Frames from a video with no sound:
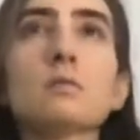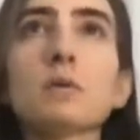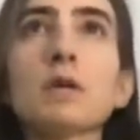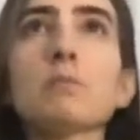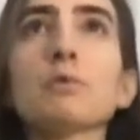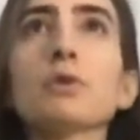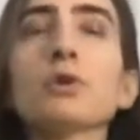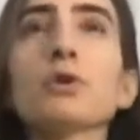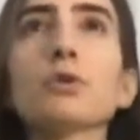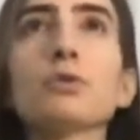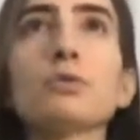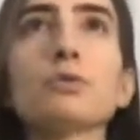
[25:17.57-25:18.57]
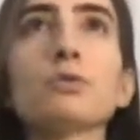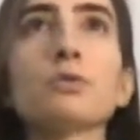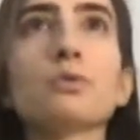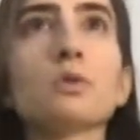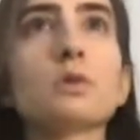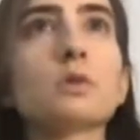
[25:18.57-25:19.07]
people
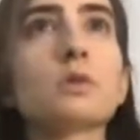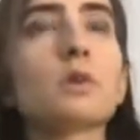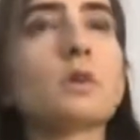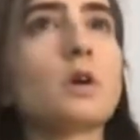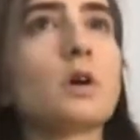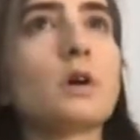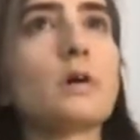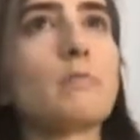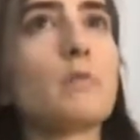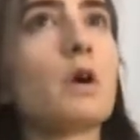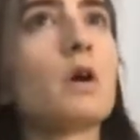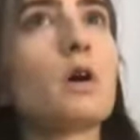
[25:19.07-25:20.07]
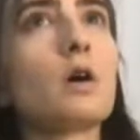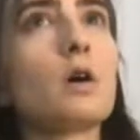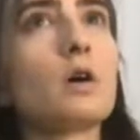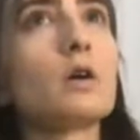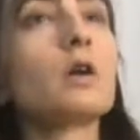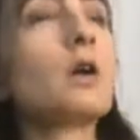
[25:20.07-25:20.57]
who um,
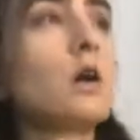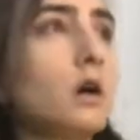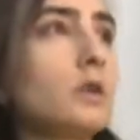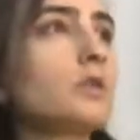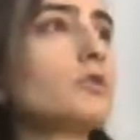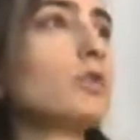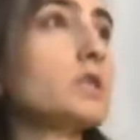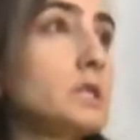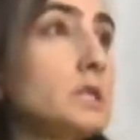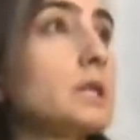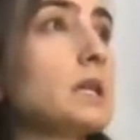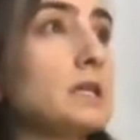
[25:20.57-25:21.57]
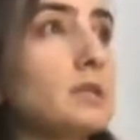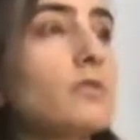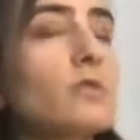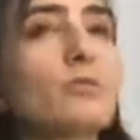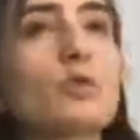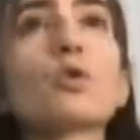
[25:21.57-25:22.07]
are a little more disconnected
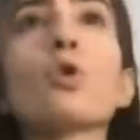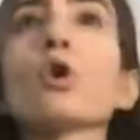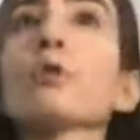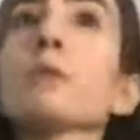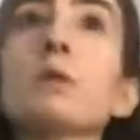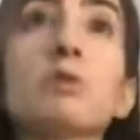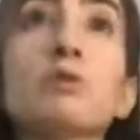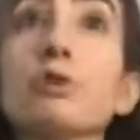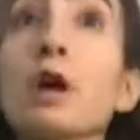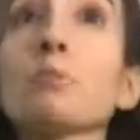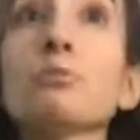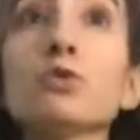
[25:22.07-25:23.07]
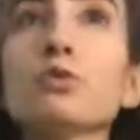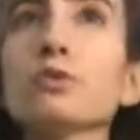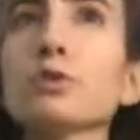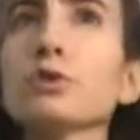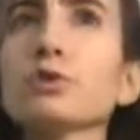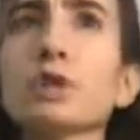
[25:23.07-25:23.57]
from their core. Maybe they're not
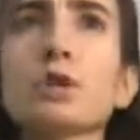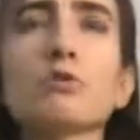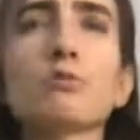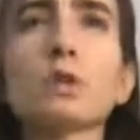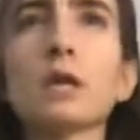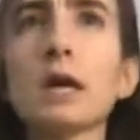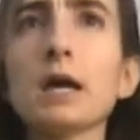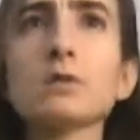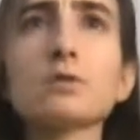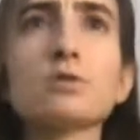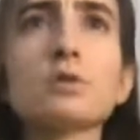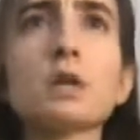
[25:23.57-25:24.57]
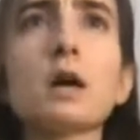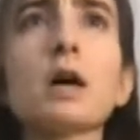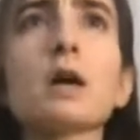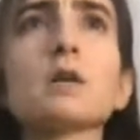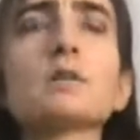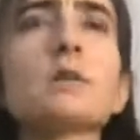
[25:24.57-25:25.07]
movers, they don't really
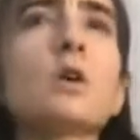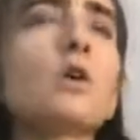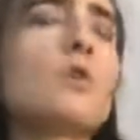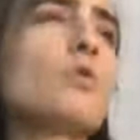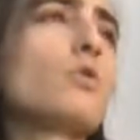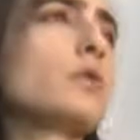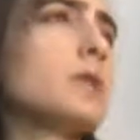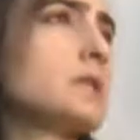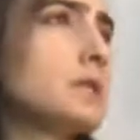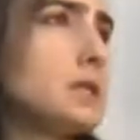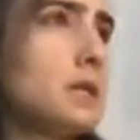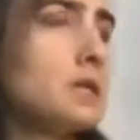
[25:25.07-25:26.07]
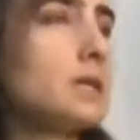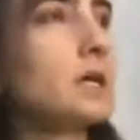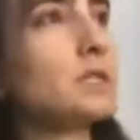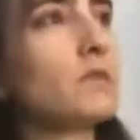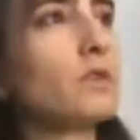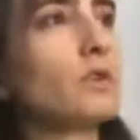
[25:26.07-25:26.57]
exercise, or they sit at a
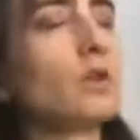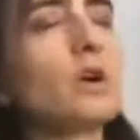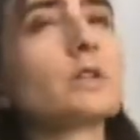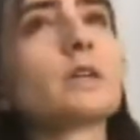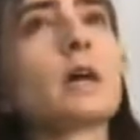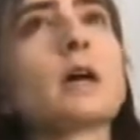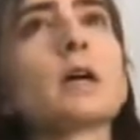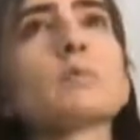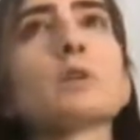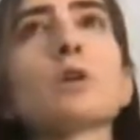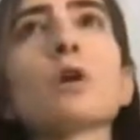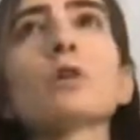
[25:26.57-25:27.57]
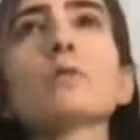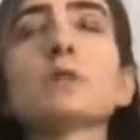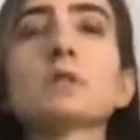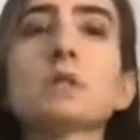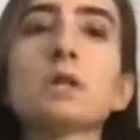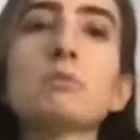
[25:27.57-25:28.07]
desk for a long time. Then all of
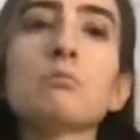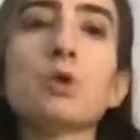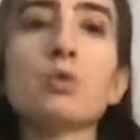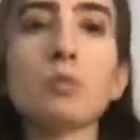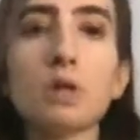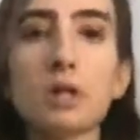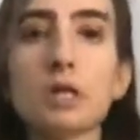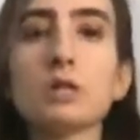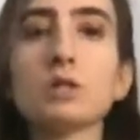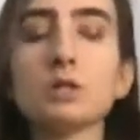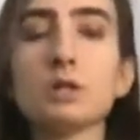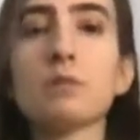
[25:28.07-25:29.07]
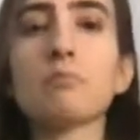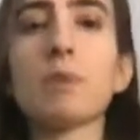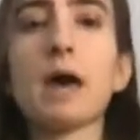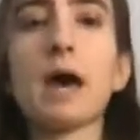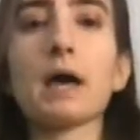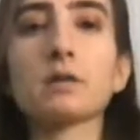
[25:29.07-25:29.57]
this immobility just
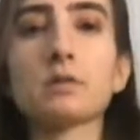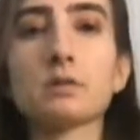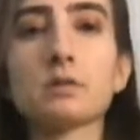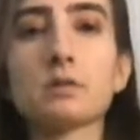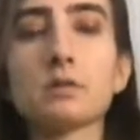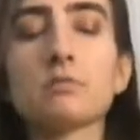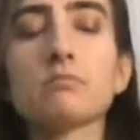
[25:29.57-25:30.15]
impacts